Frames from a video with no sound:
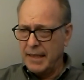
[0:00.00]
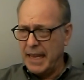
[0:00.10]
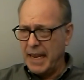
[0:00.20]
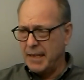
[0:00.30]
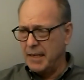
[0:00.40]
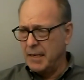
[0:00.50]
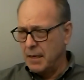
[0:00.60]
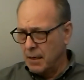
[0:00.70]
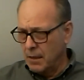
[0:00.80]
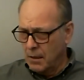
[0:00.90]
then
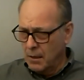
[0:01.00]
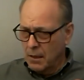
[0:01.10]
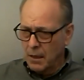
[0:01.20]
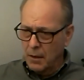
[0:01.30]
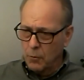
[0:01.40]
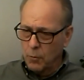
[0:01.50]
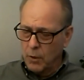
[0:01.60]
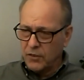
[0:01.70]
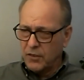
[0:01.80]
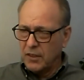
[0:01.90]
it
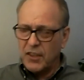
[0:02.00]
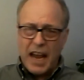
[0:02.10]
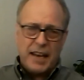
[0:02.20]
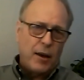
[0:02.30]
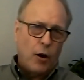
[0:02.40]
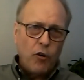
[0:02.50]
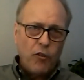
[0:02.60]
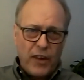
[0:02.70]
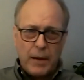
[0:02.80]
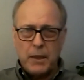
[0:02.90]
was decided, the whole
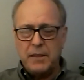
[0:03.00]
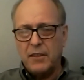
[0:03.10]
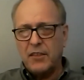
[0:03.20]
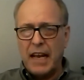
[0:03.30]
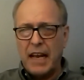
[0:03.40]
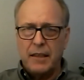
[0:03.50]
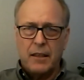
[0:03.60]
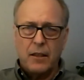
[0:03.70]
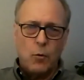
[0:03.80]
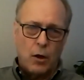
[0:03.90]
family decided
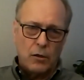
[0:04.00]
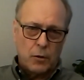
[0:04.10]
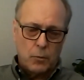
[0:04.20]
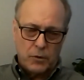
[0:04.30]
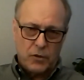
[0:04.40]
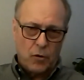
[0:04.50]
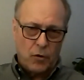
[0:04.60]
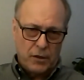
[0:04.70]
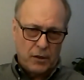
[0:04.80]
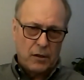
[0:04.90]
that Walter was
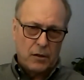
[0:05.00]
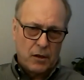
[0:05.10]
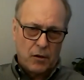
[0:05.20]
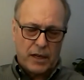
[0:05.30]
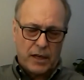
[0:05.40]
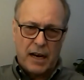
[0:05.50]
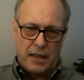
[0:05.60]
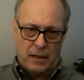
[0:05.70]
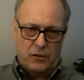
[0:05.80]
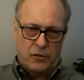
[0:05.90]
going to go to
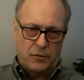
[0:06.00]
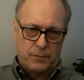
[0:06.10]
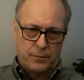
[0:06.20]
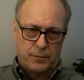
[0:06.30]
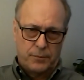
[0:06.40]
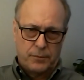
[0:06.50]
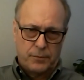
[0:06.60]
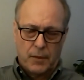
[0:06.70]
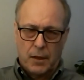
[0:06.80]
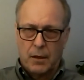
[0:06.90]
college.
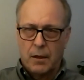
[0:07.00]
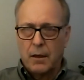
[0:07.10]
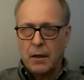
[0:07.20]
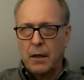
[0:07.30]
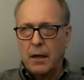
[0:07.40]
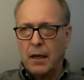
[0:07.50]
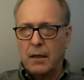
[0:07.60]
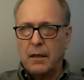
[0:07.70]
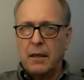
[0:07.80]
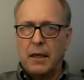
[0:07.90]

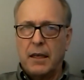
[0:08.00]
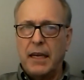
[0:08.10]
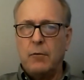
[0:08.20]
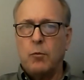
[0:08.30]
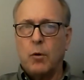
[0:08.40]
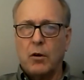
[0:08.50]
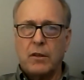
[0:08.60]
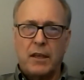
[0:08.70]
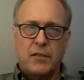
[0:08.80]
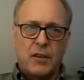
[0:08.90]
And he'd
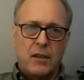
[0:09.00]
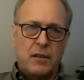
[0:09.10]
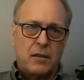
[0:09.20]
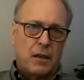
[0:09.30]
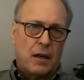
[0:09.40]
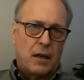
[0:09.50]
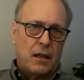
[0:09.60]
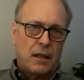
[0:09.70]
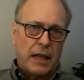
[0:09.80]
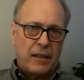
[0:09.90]
worked as a
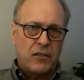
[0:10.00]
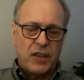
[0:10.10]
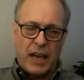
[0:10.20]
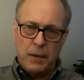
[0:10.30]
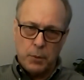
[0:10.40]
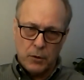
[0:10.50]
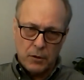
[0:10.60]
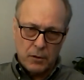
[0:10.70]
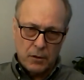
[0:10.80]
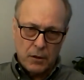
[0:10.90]
landscaper
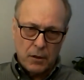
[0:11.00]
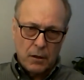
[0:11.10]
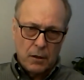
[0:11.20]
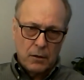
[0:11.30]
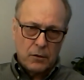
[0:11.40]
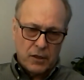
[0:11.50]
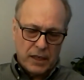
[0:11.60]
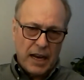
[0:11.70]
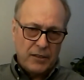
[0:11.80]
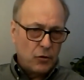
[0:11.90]
during
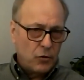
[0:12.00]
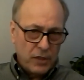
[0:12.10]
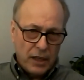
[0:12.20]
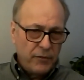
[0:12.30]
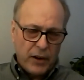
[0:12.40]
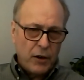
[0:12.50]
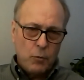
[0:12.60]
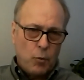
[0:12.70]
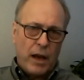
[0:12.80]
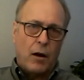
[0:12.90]
high school, done very
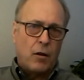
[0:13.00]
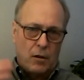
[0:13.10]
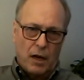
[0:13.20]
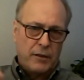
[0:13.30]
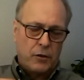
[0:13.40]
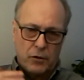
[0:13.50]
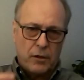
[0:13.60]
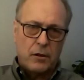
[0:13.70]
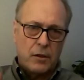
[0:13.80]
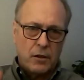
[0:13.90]
well under
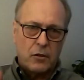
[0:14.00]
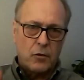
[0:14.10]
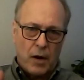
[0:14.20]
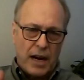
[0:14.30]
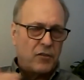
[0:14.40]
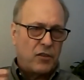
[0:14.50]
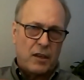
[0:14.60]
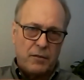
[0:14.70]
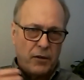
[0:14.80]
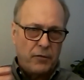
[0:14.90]
the
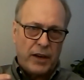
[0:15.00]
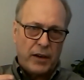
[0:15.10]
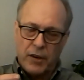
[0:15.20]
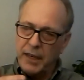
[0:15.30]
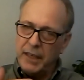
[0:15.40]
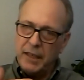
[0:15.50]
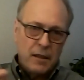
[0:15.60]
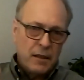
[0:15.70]
direction of a very